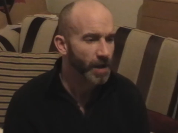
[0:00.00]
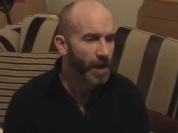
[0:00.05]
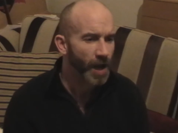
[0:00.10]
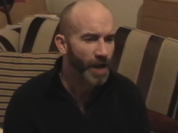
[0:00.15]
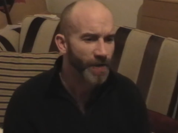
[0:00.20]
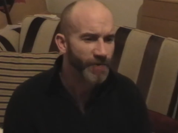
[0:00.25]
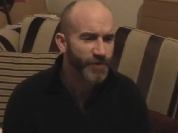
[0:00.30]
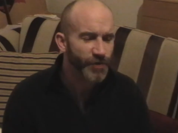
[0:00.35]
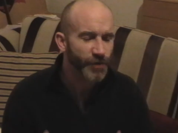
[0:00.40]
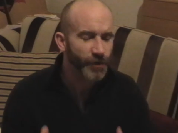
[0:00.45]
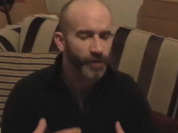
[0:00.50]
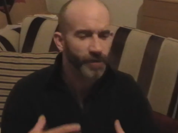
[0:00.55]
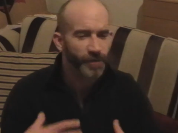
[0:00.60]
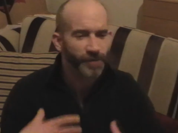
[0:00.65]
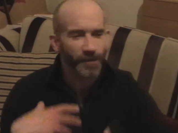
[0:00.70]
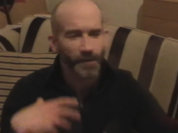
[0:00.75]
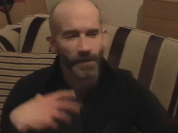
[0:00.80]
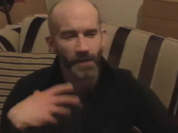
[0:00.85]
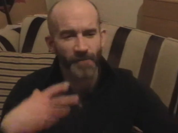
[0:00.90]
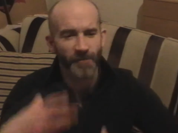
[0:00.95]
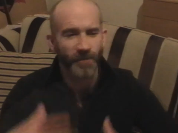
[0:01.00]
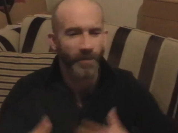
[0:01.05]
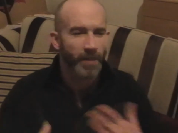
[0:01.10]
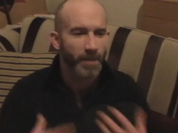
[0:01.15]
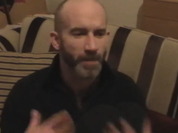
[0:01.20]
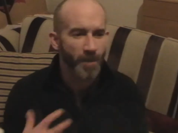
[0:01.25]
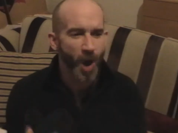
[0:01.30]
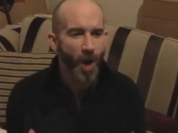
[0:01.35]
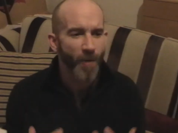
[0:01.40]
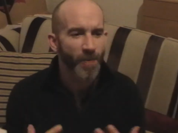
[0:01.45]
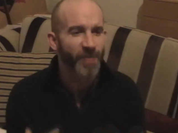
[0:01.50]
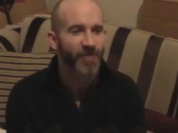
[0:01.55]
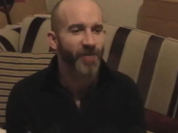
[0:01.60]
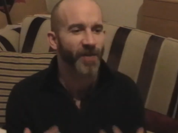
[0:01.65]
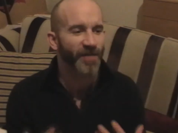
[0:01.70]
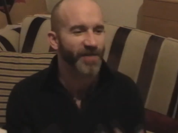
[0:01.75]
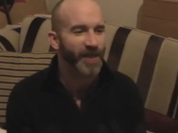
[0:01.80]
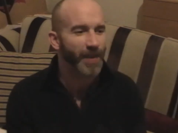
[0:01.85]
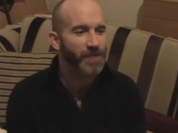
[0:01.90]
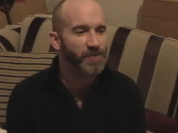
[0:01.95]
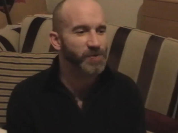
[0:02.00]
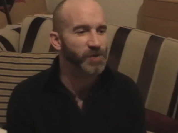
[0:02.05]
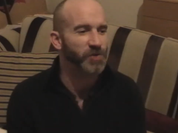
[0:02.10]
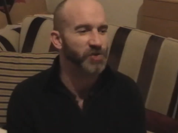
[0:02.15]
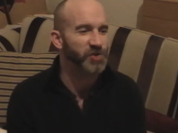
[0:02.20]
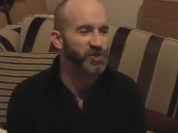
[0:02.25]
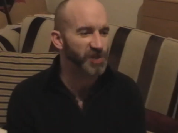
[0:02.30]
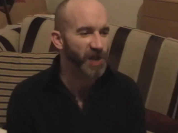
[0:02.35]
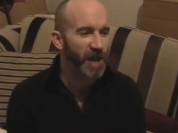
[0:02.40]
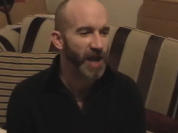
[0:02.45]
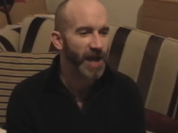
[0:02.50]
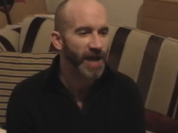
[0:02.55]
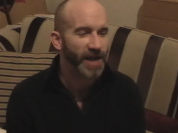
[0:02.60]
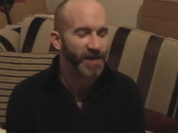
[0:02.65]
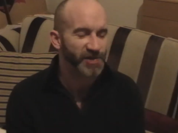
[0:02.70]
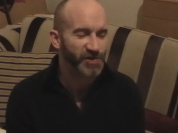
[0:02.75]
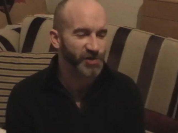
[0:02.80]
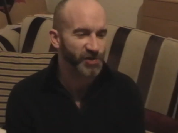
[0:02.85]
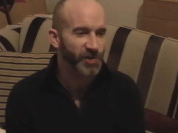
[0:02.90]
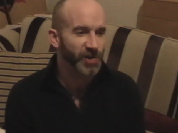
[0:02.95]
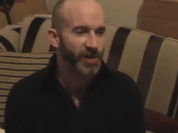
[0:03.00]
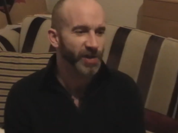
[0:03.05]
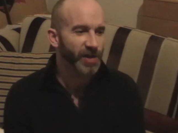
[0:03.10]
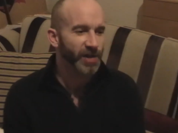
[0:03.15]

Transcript: And from the moment that the episode starts,